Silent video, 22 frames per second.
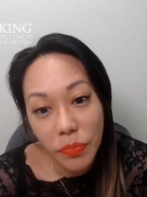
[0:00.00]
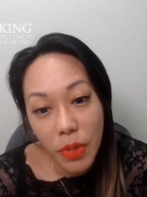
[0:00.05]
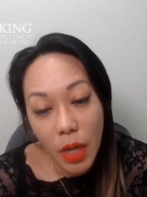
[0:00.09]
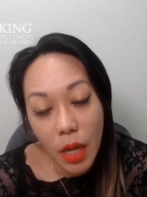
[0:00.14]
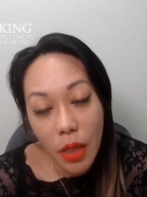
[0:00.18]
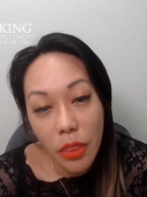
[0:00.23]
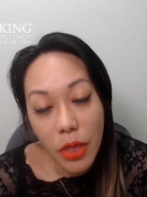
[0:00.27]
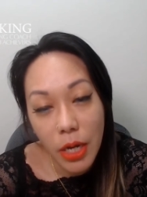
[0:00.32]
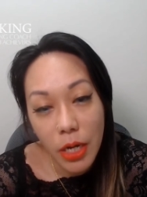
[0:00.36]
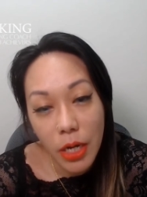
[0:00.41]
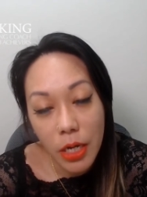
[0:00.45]

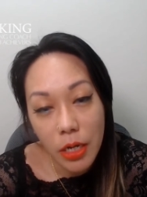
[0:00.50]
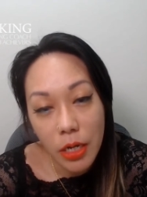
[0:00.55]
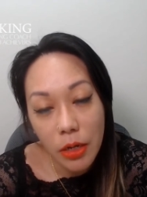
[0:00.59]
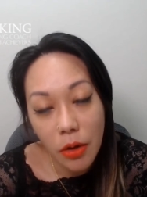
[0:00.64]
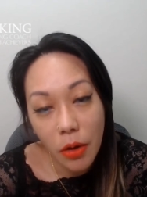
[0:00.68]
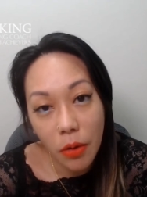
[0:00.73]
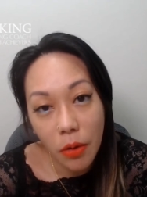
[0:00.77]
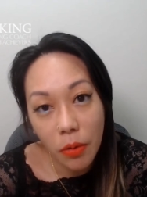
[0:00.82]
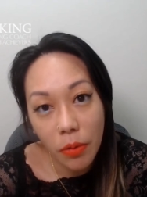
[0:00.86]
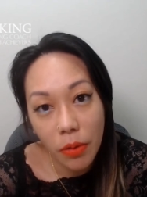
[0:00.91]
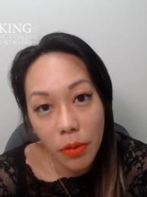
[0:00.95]
They didn't
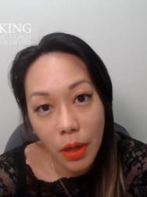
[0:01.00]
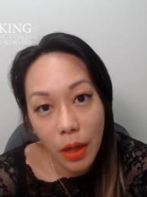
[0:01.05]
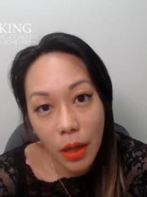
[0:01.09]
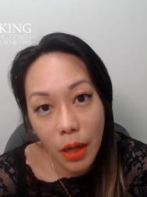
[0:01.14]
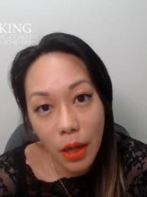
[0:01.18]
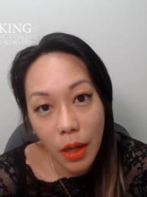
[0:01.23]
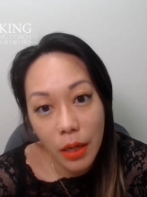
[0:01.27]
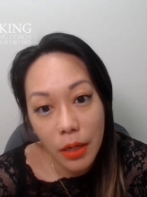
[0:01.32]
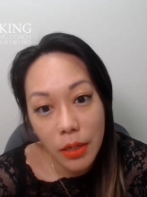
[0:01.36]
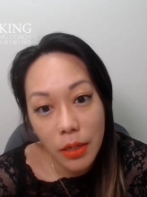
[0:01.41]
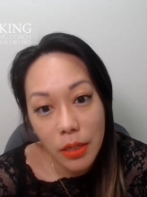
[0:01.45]
know
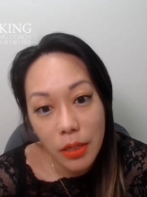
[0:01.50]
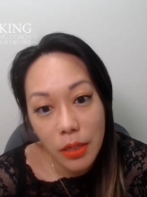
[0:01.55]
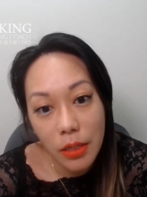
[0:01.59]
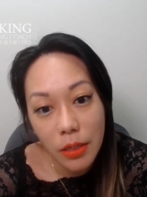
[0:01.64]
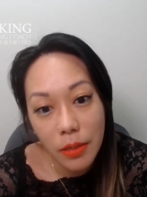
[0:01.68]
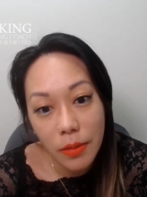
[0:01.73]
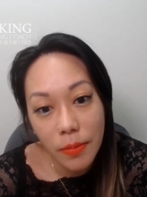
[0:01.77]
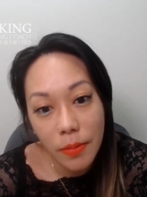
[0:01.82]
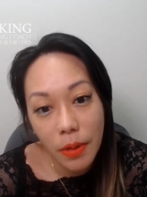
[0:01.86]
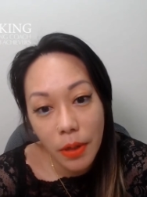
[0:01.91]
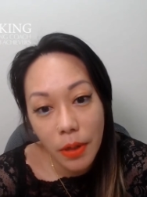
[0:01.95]
that
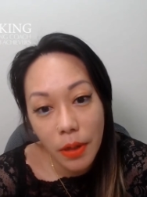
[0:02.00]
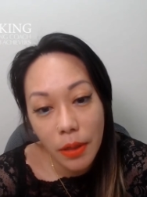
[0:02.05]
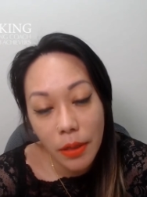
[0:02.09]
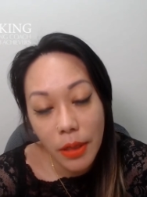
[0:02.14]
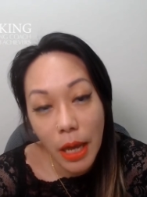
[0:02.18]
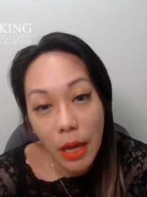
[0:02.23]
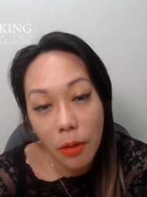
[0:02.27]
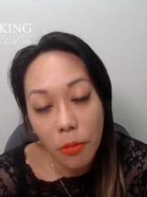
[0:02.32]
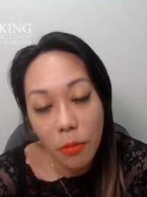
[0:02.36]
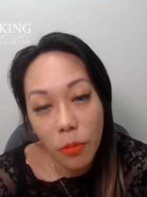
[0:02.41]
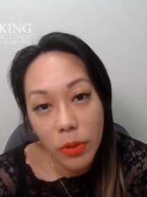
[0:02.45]

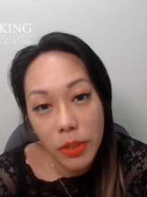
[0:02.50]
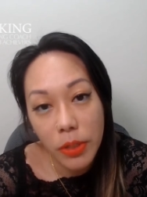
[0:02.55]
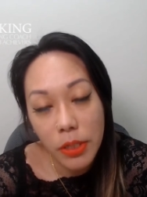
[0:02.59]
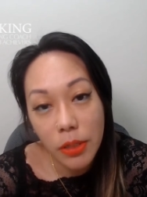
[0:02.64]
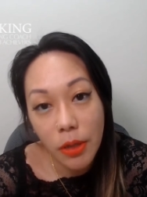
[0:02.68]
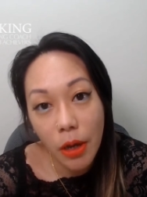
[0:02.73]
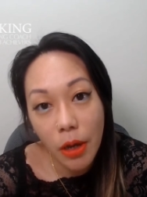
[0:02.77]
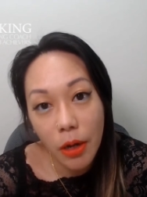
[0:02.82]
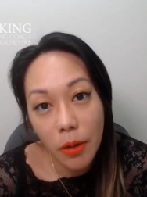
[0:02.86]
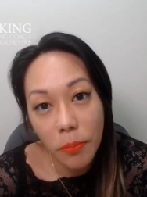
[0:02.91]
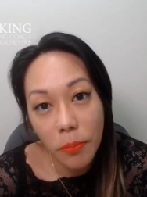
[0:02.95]
that was
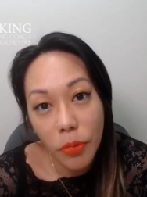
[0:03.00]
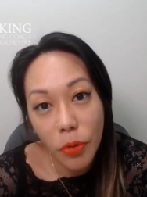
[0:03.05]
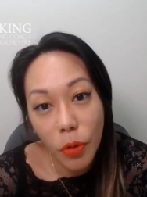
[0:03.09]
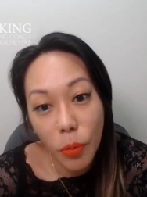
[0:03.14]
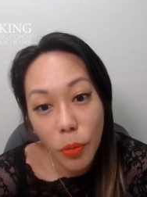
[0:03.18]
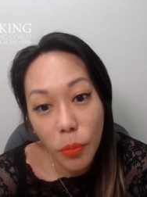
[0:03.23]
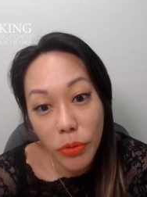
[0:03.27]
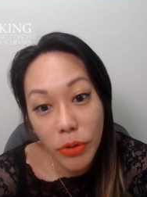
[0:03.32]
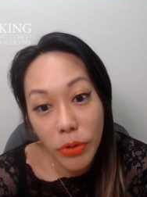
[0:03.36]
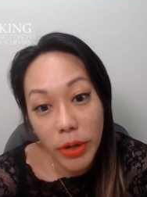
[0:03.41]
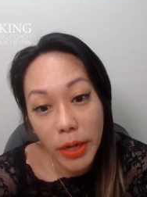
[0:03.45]
not
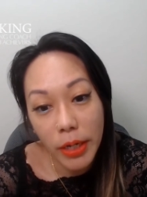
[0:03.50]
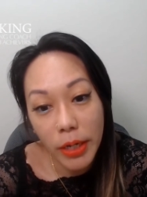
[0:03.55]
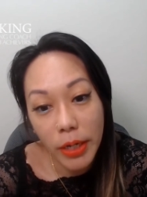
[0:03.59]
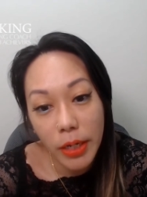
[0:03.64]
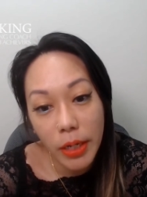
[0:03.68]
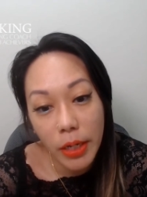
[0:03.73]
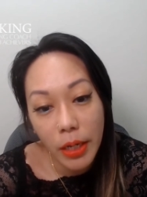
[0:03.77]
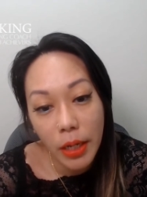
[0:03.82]
appropriate.